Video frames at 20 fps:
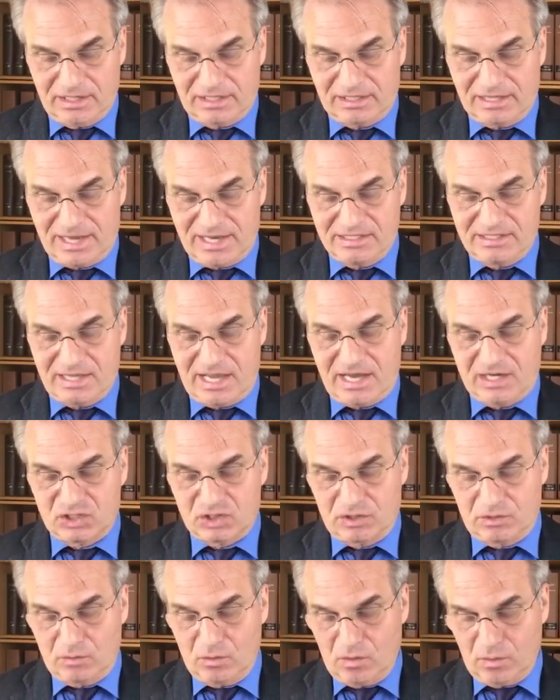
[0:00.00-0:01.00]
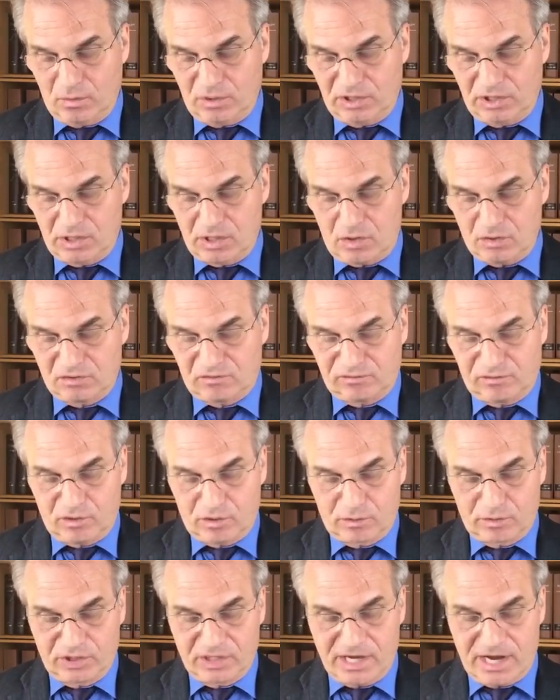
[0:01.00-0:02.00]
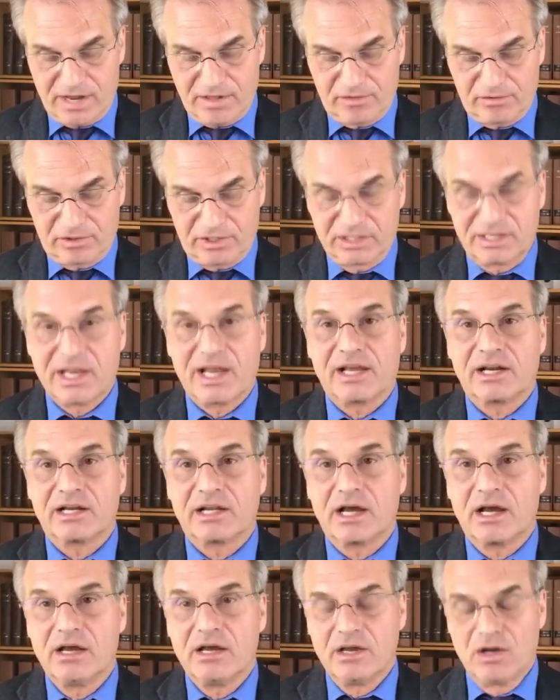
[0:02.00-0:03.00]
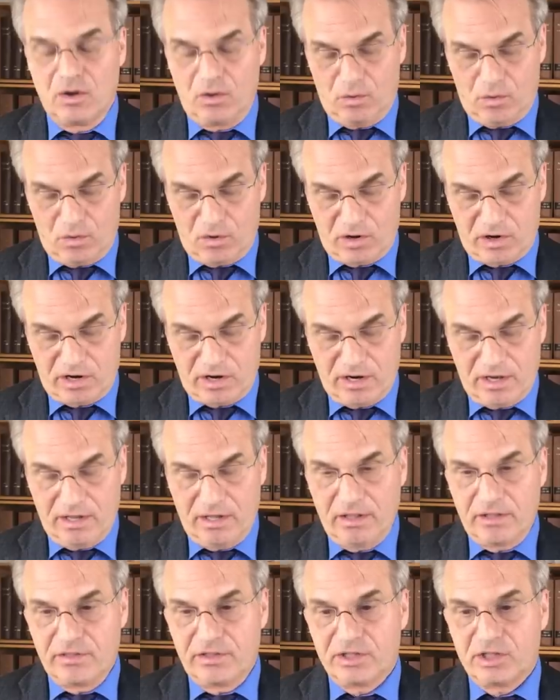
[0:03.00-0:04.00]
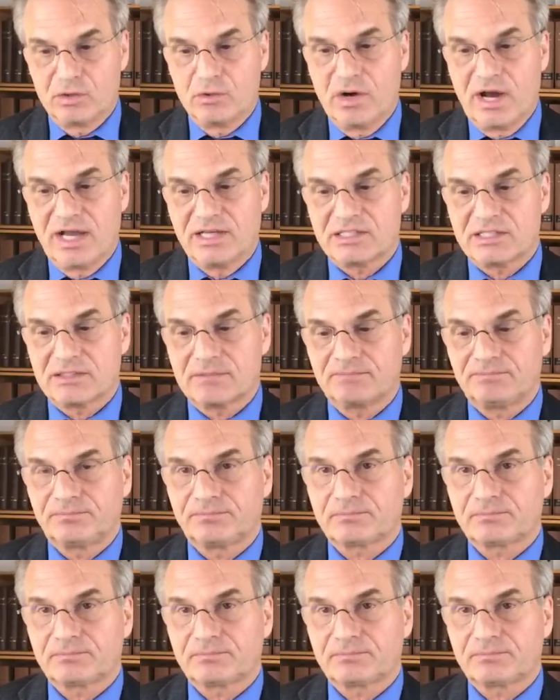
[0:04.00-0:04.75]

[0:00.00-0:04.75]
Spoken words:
class action when it goes forward either in Canada or the US.